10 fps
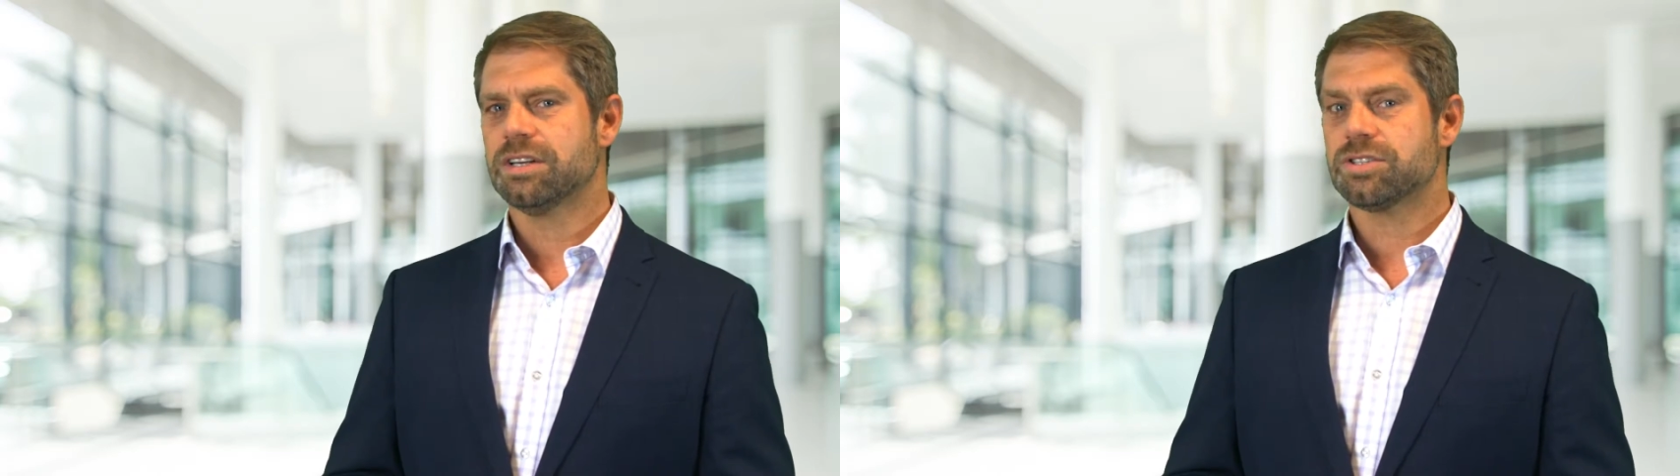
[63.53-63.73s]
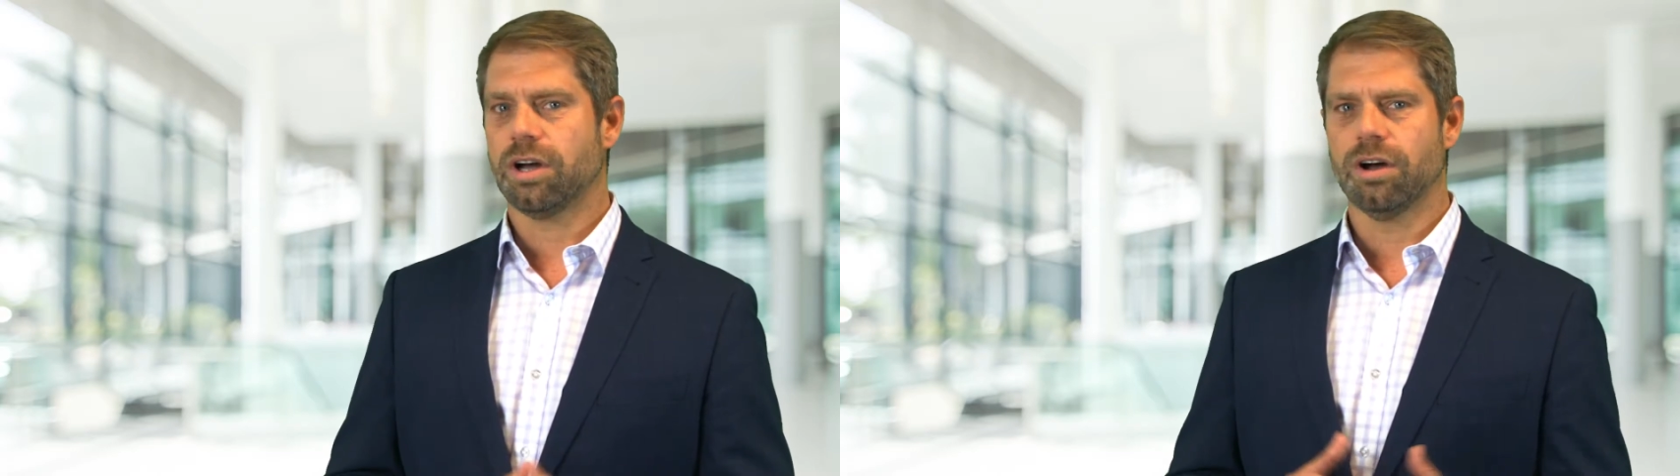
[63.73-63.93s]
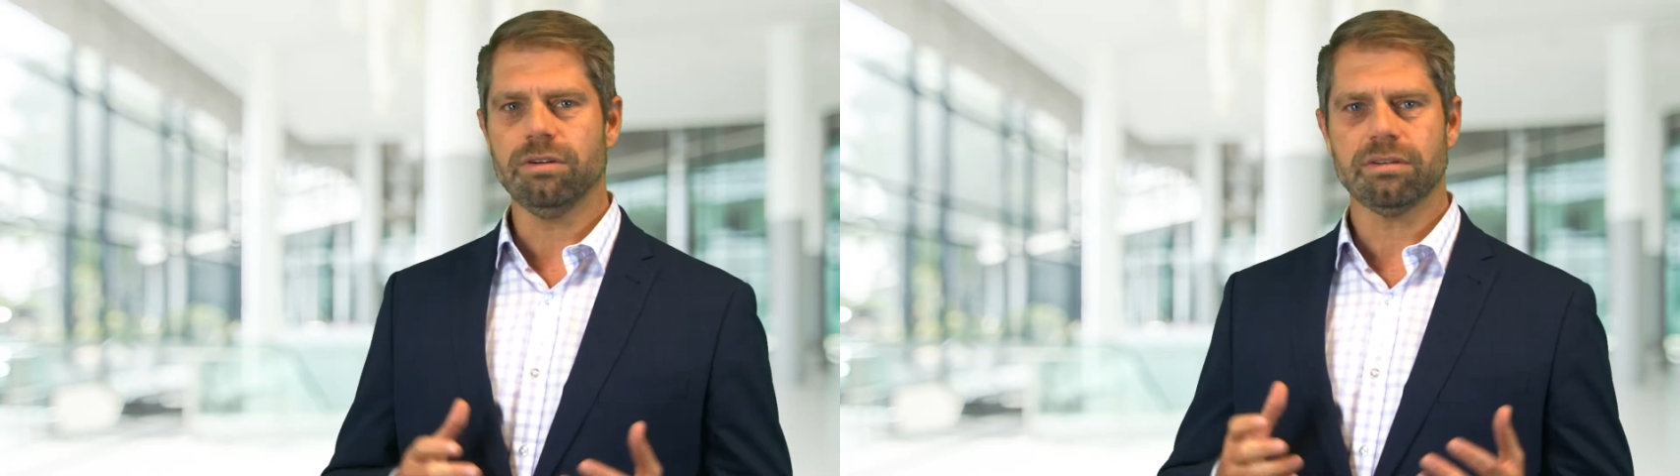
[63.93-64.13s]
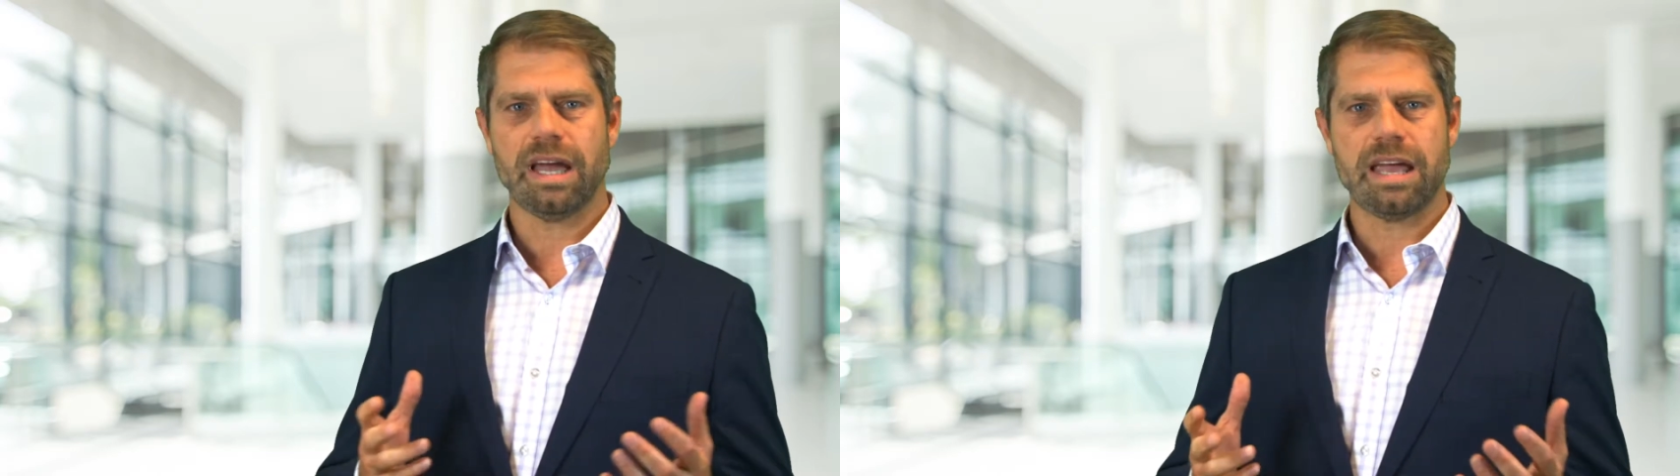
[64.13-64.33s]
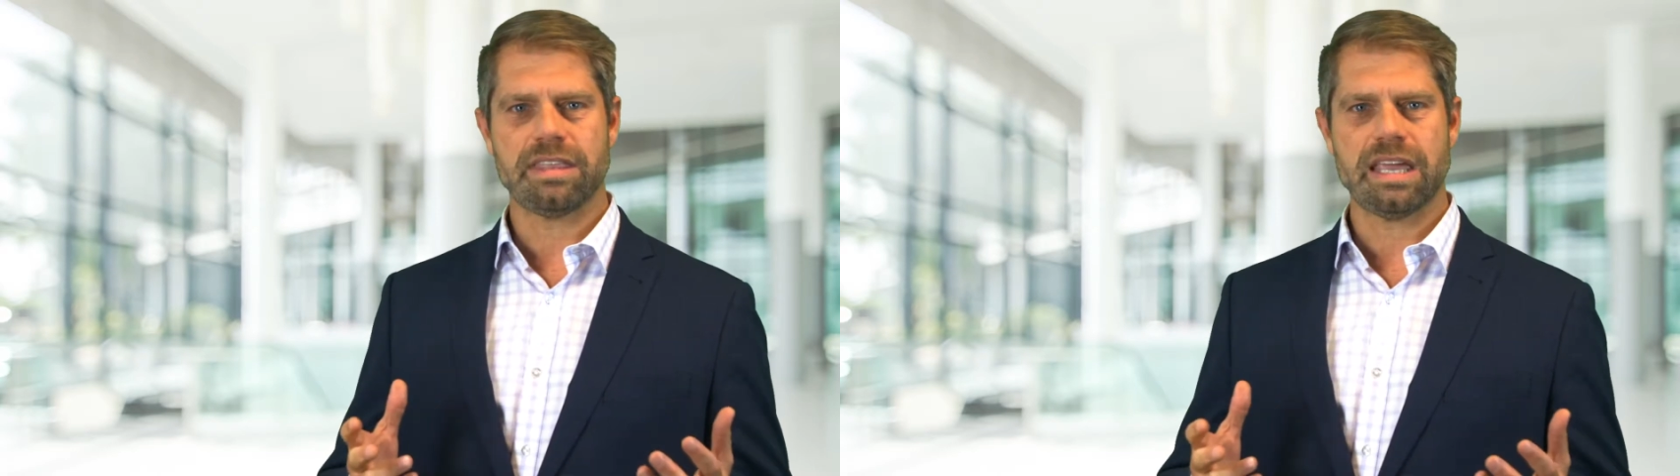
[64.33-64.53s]
So,
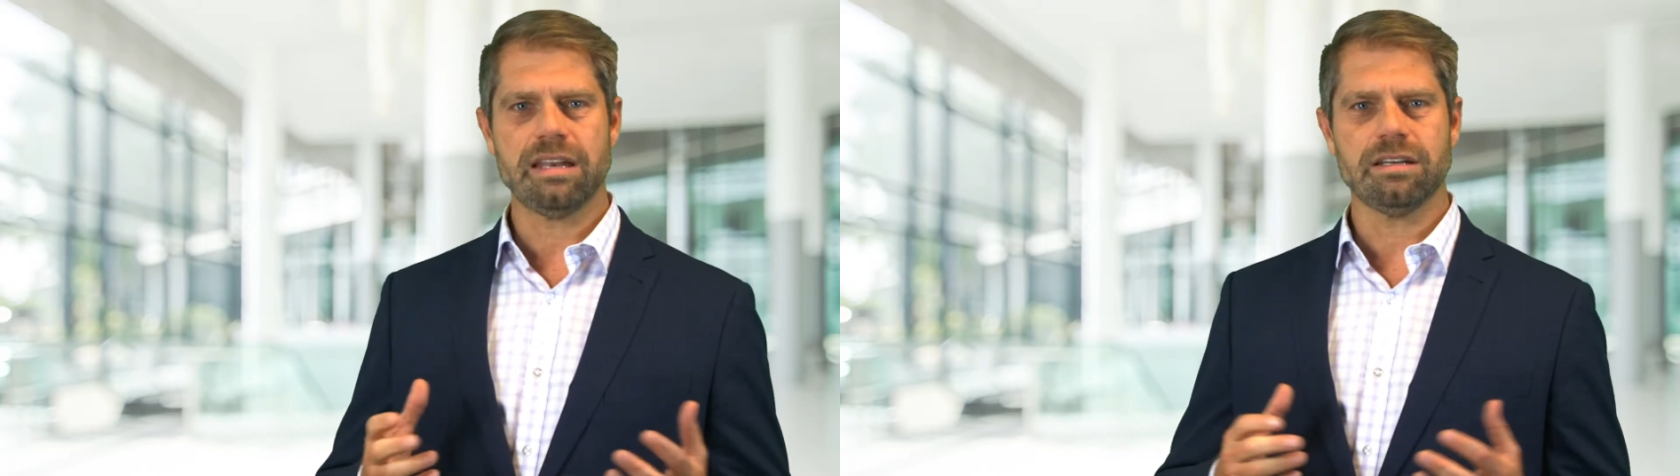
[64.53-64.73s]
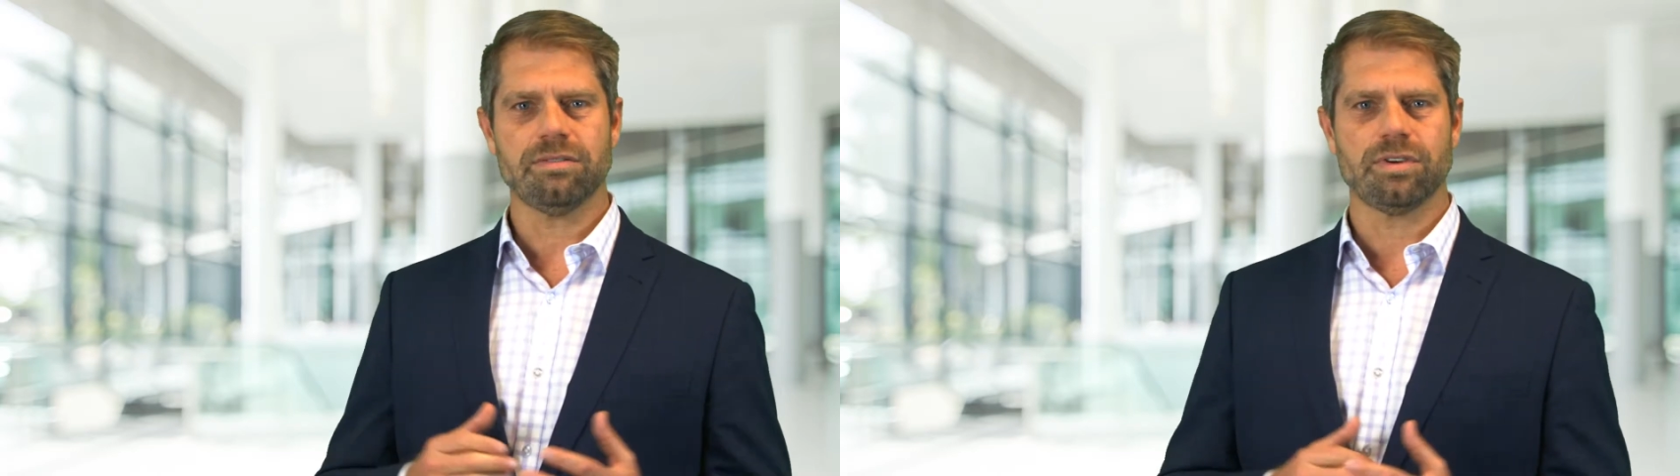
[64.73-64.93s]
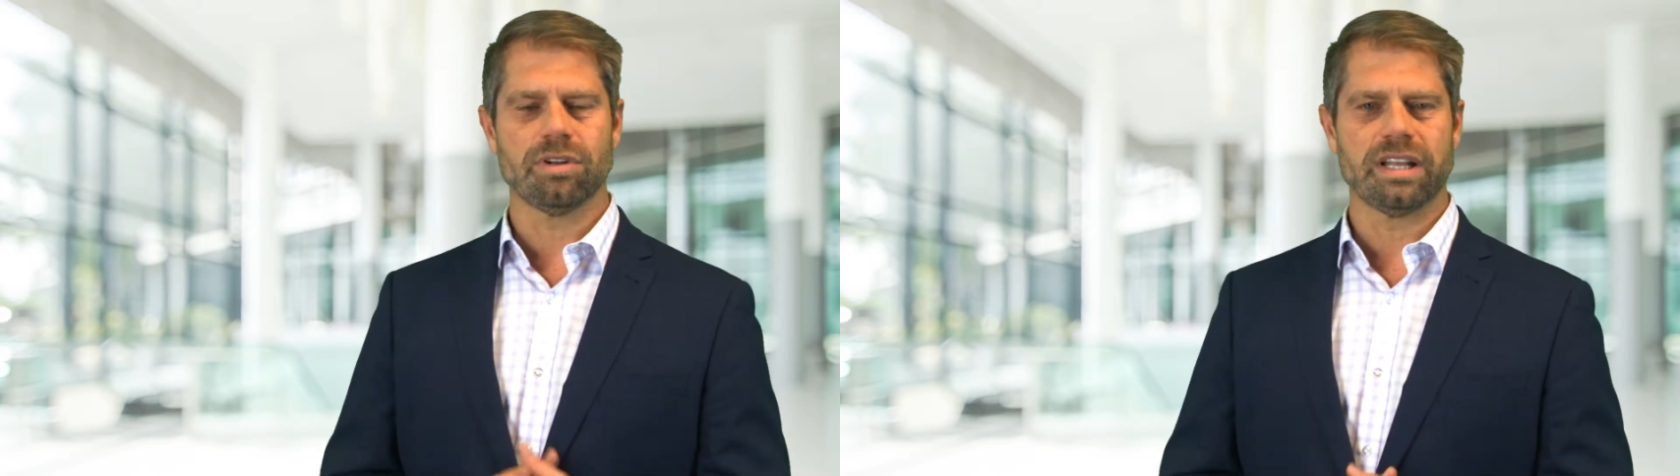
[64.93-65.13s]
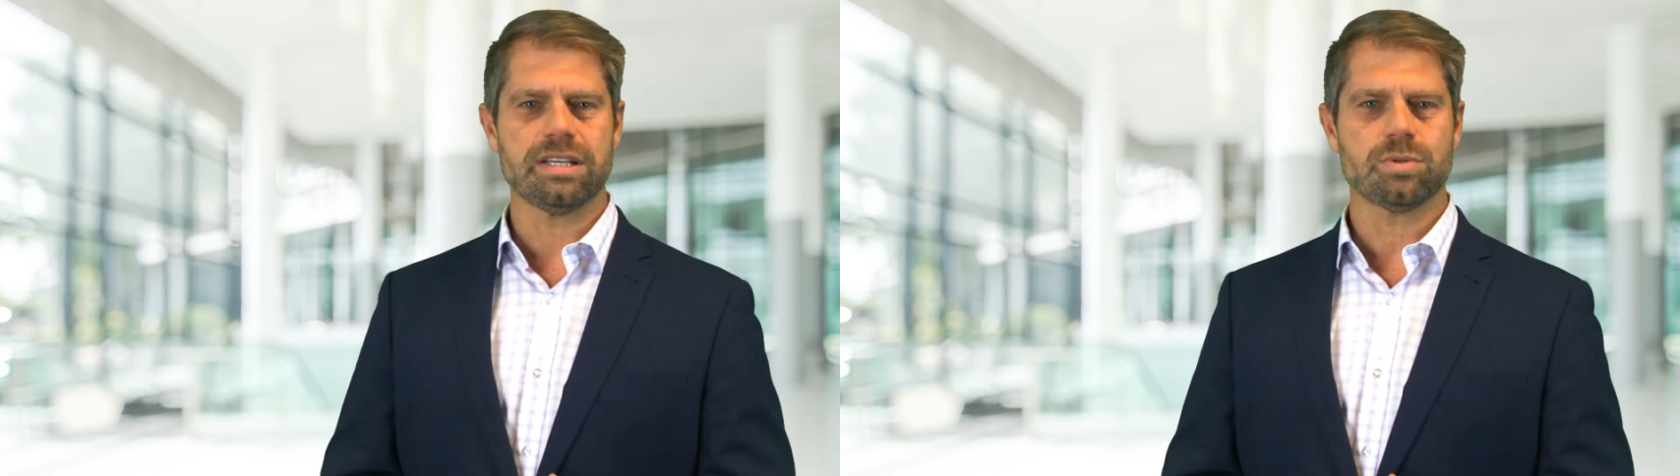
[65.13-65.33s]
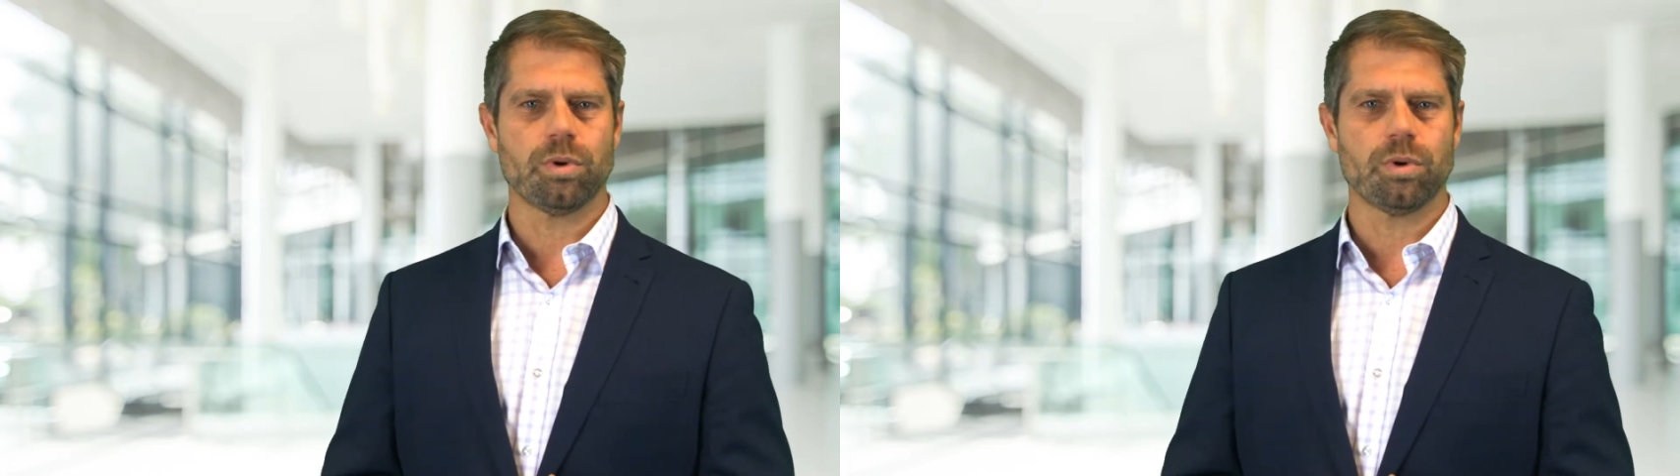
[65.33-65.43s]
at the end of your lease,